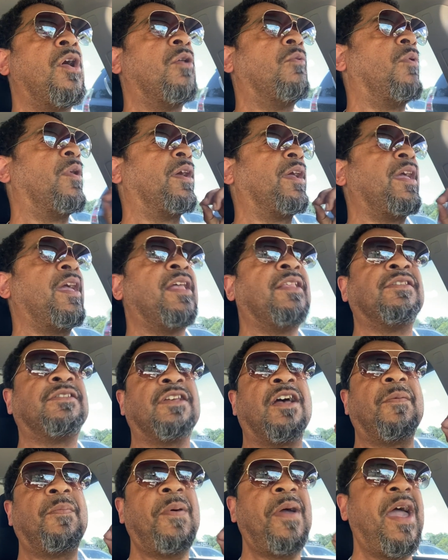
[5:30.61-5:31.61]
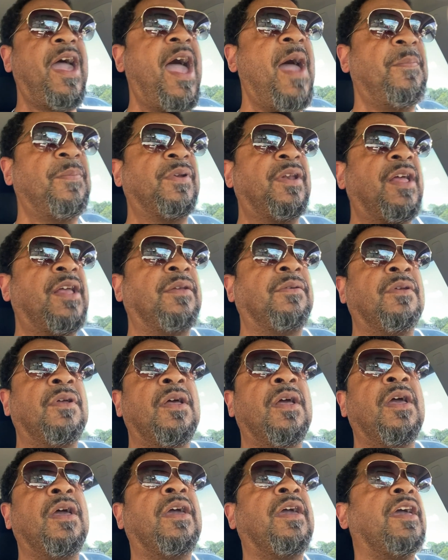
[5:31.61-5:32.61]
what ends up happening
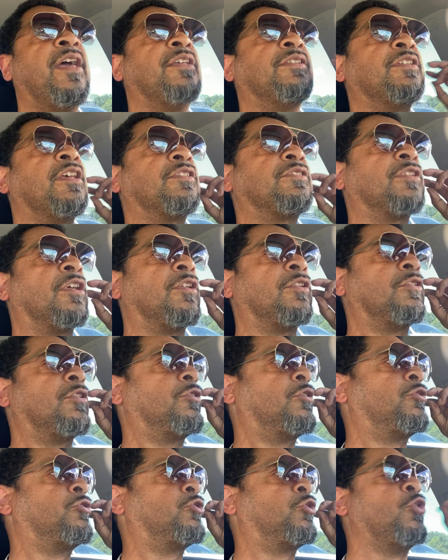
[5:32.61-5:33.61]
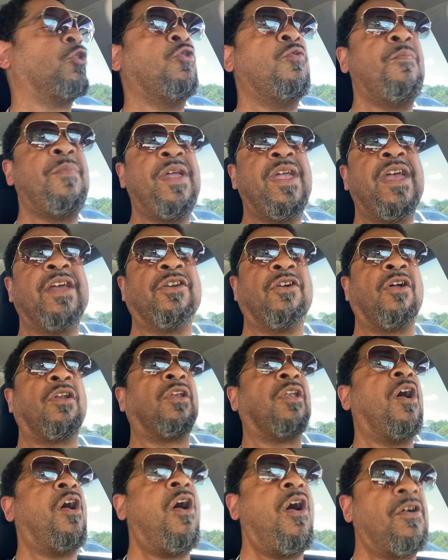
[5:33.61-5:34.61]
is it's a two men are
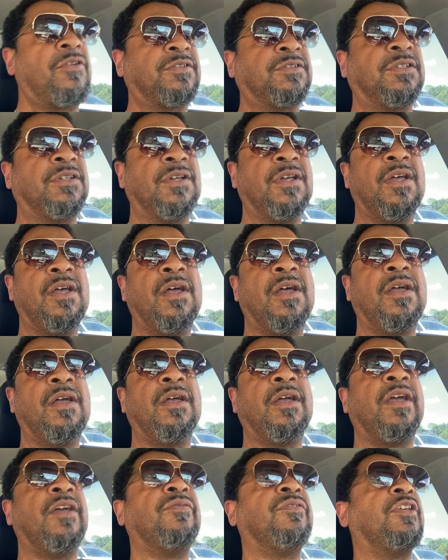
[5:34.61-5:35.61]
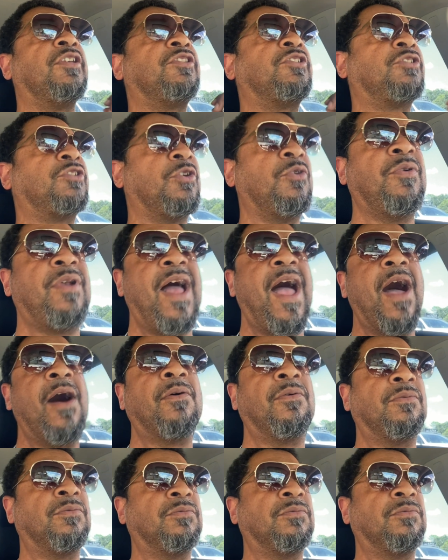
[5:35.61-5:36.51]
lost in this shootout.